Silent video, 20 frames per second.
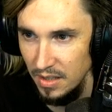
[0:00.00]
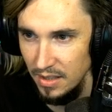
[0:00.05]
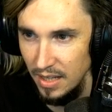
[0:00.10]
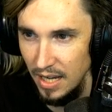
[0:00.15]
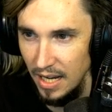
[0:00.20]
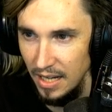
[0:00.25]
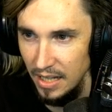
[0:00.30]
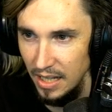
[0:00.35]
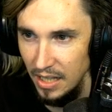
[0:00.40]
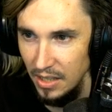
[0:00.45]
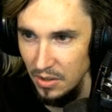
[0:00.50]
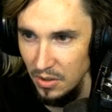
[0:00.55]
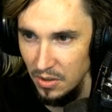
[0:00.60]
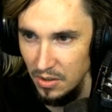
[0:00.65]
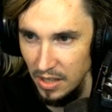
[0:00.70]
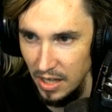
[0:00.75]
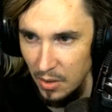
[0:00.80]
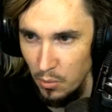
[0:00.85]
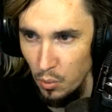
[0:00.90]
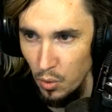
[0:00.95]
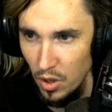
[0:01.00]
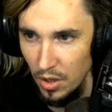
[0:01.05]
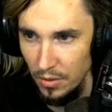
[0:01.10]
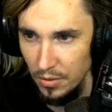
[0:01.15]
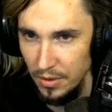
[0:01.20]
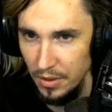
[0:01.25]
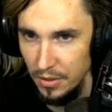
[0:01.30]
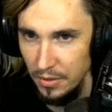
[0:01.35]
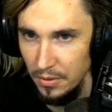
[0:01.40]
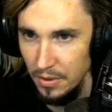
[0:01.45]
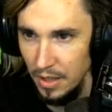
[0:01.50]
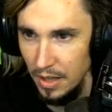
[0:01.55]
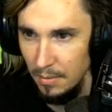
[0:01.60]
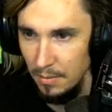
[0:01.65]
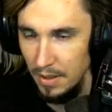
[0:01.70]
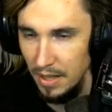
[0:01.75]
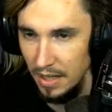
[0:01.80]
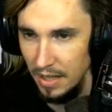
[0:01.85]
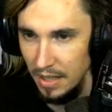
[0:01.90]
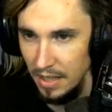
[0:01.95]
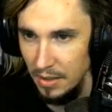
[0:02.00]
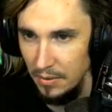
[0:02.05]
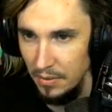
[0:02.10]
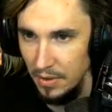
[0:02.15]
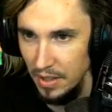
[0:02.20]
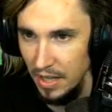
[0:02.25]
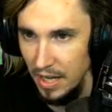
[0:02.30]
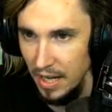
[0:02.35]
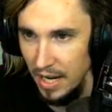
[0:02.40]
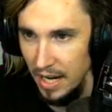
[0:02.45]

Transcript: I, I look like Waldo. I'm not gonna even lie.